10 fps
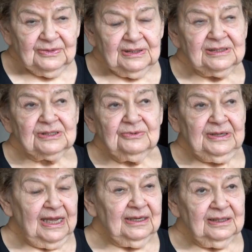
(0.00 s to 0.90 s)
This
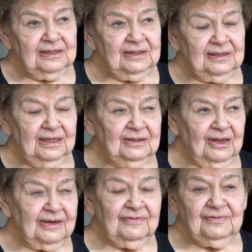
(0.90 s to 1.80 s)
created a
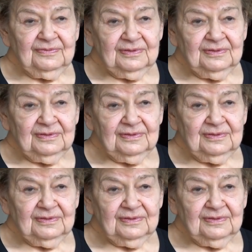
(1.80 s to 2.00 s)
lot of